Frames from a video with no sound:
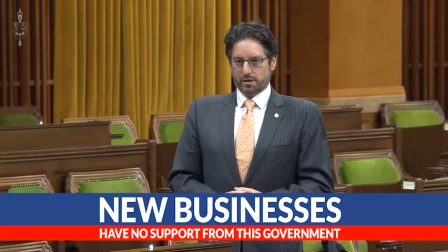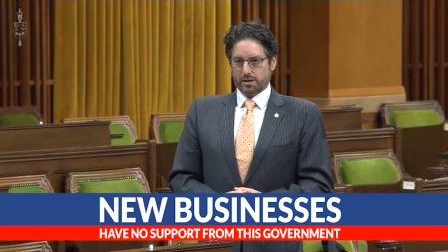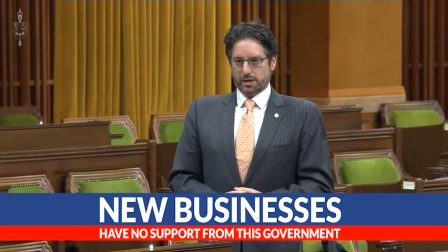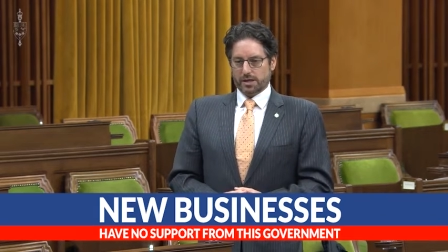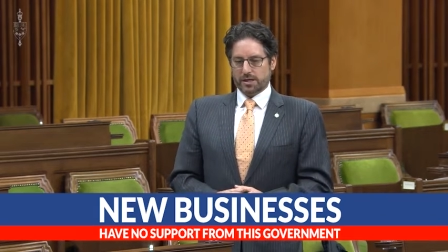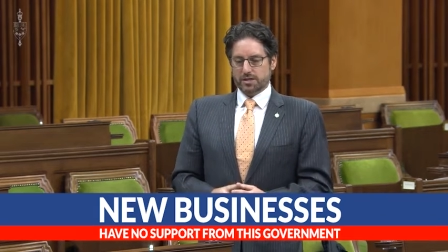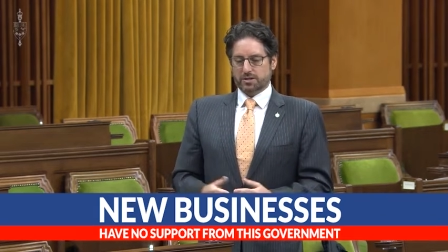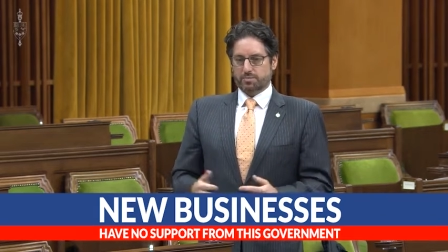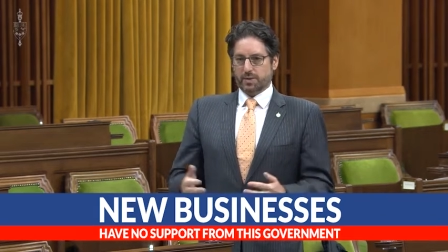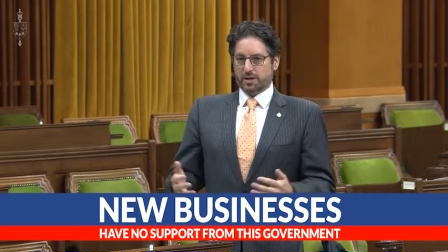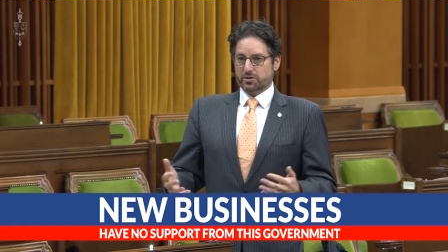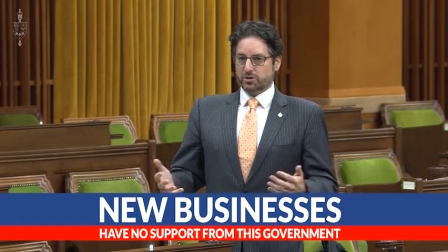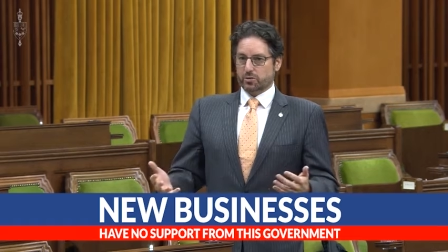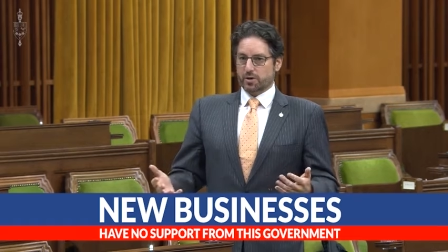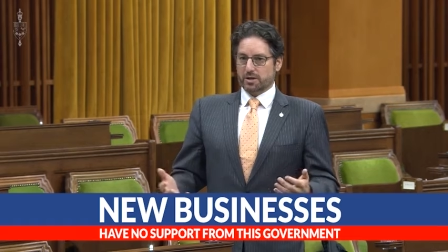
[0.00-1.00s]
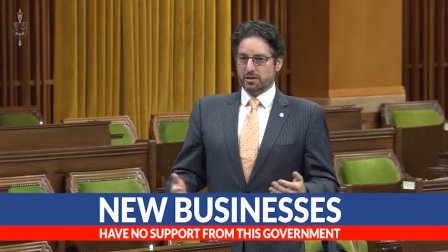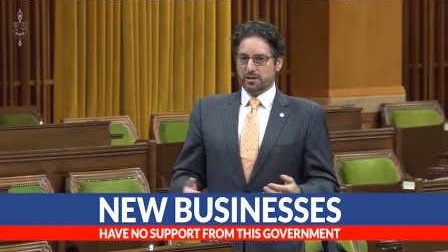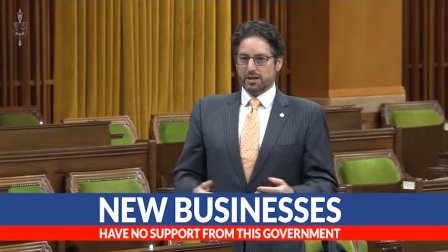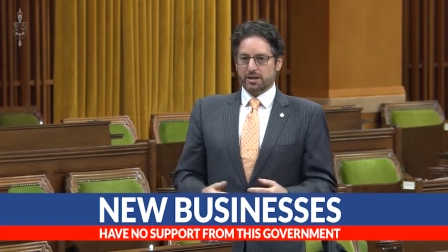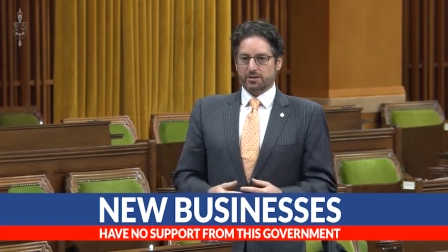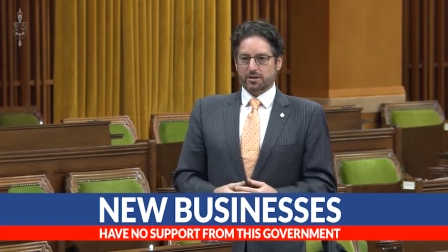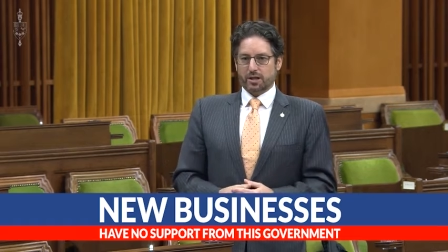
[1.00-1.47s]
He has been doing
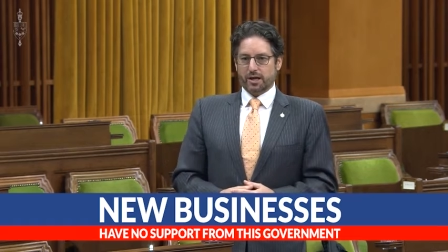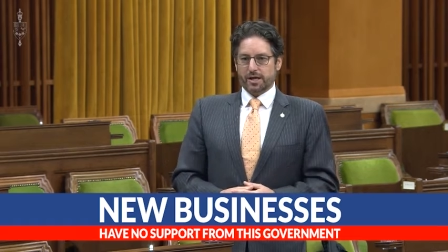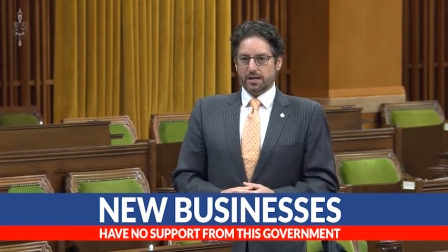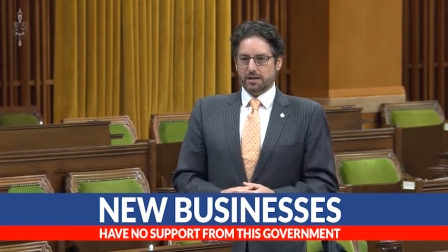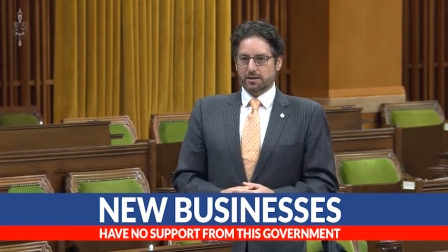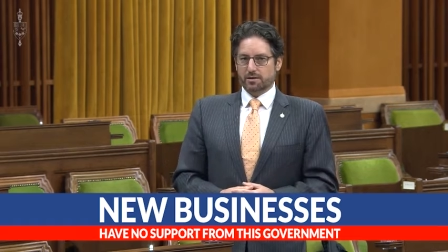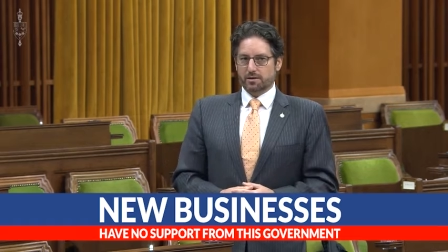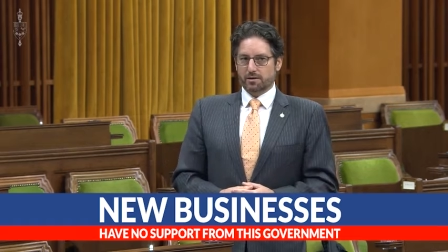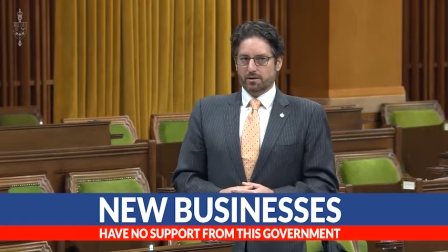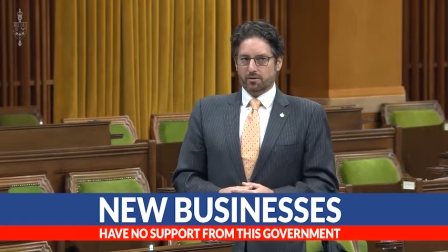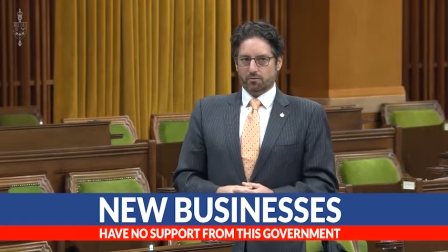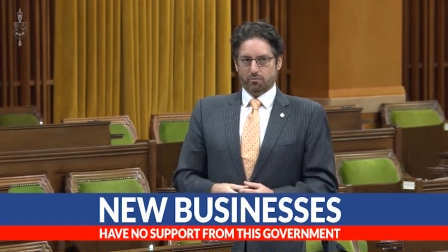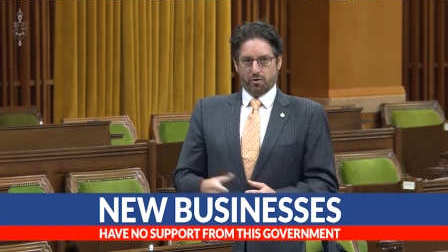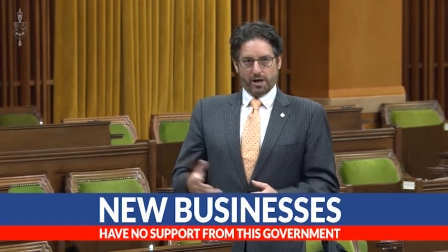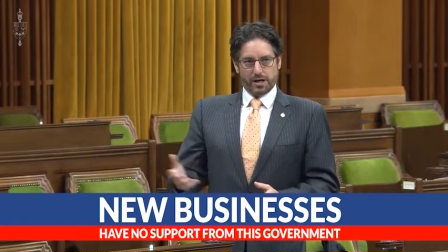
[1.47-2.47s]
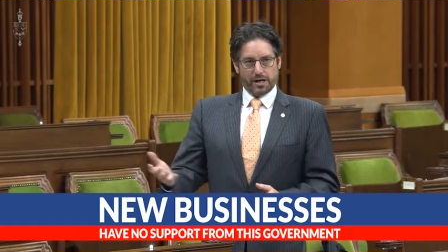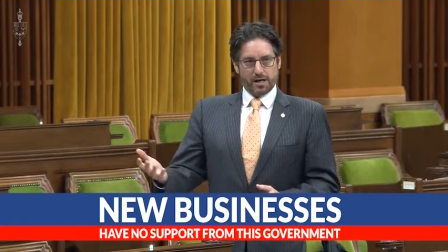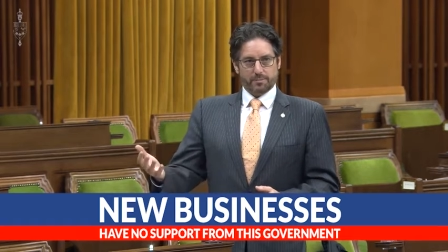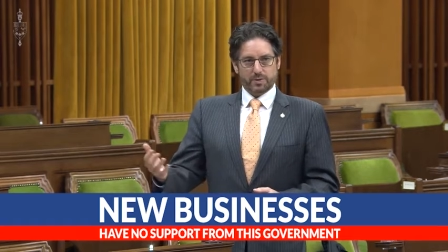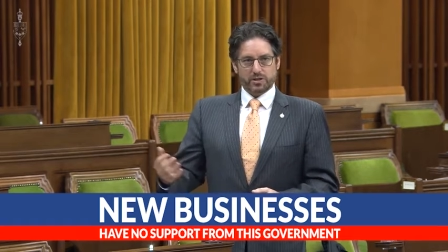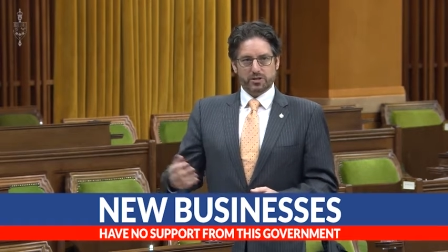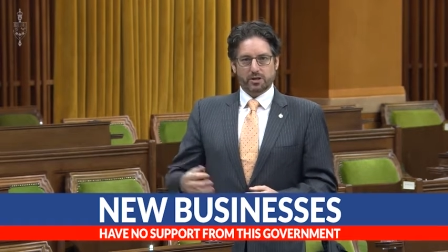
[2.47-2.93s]
things like running
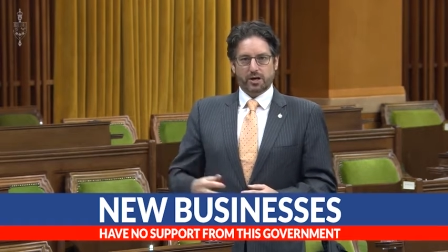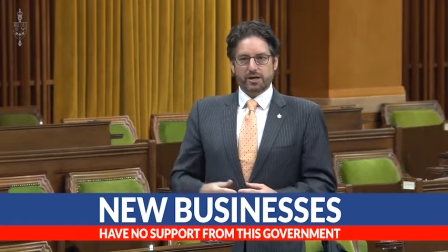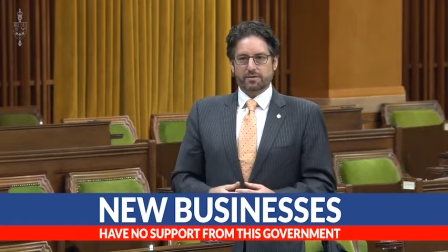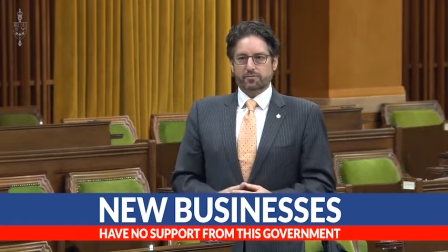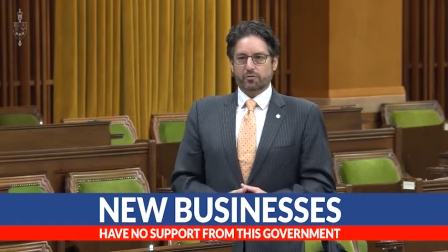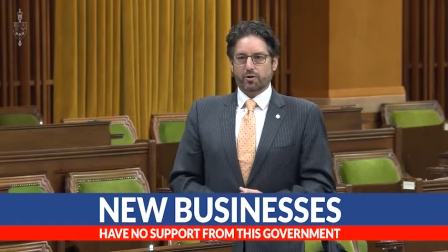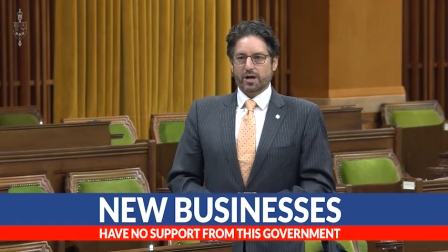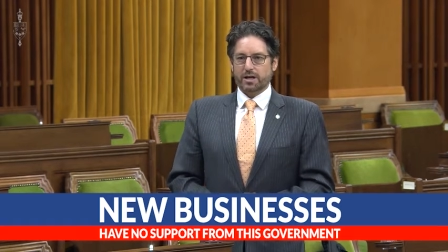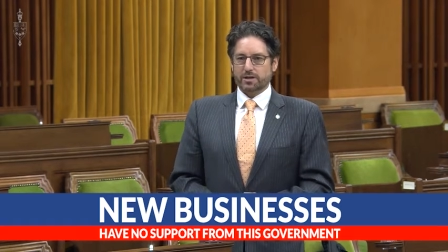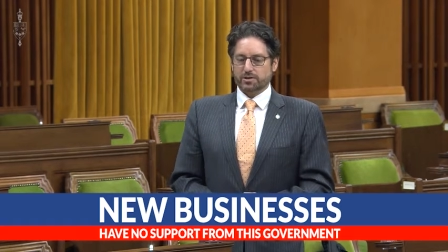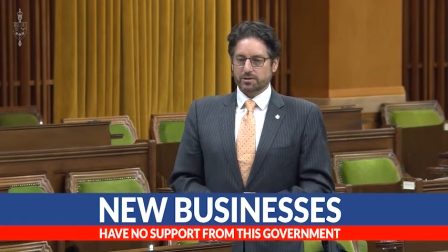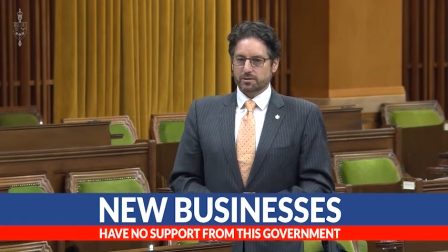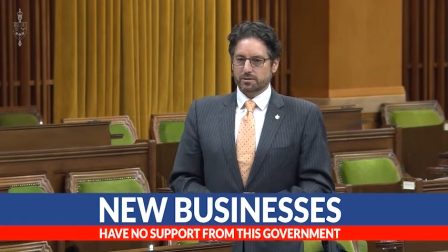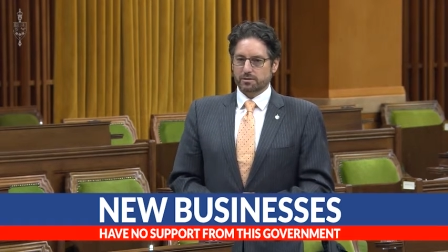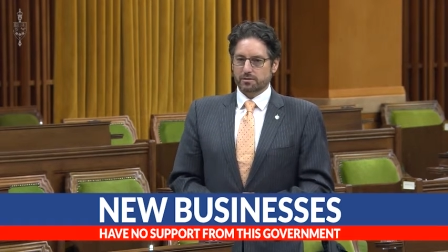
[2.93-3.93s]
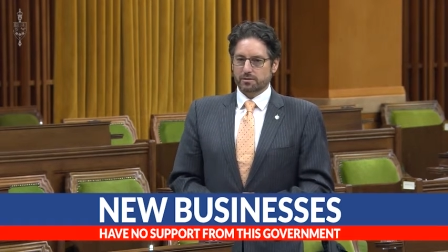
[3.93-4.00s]
up his line of credit,